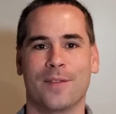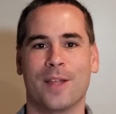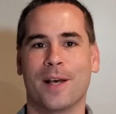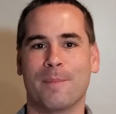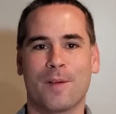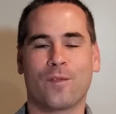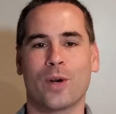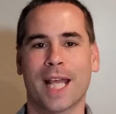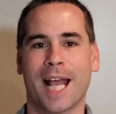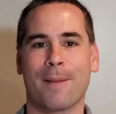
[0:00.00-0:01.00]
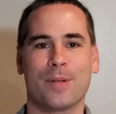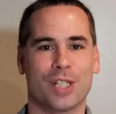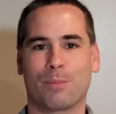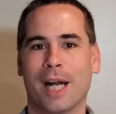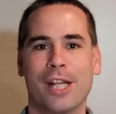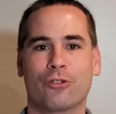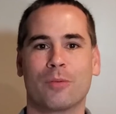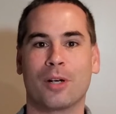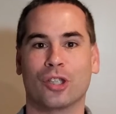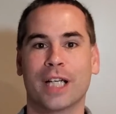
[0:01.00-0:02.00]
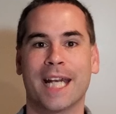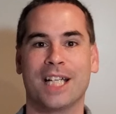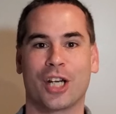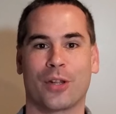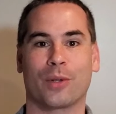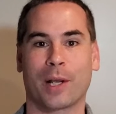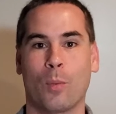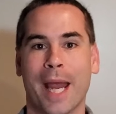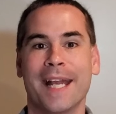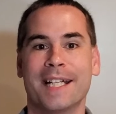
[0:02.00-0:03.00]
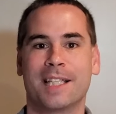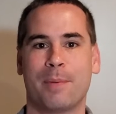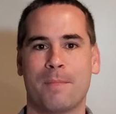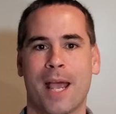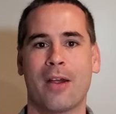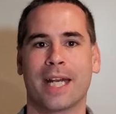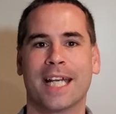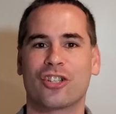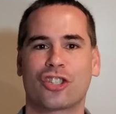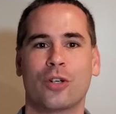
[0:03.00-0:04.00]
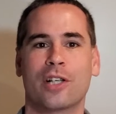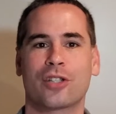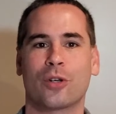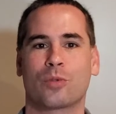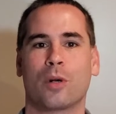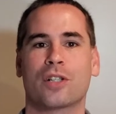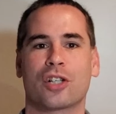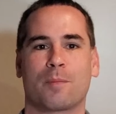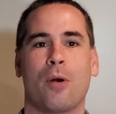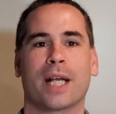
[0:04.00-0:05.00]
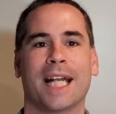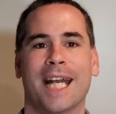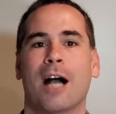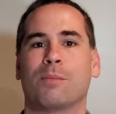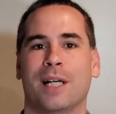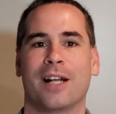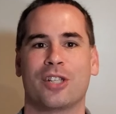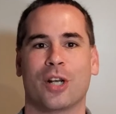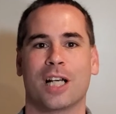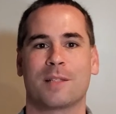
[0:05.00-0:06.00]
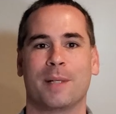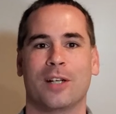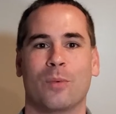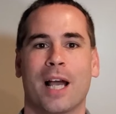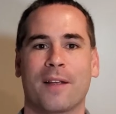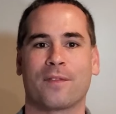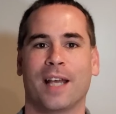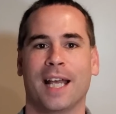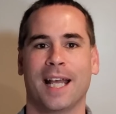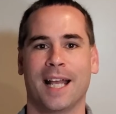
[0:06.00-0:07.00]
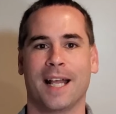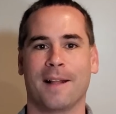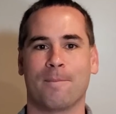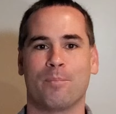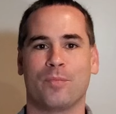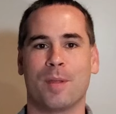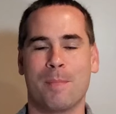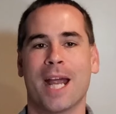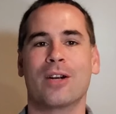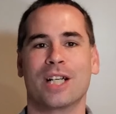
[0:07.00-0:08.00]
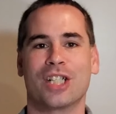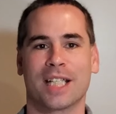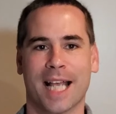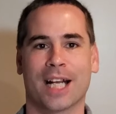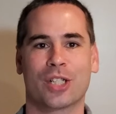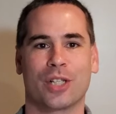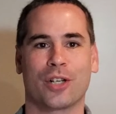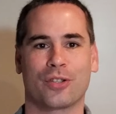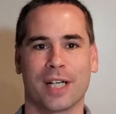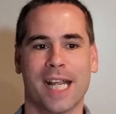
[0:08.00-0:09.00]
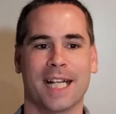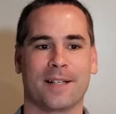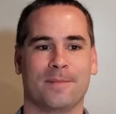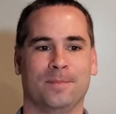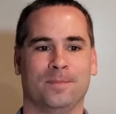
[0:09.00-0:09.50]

The, before that happens, the bride and groom are look at each other like waiting to be married. And as soon as those words are spoken, I now pronounce you husband and wife the marriage is actually created.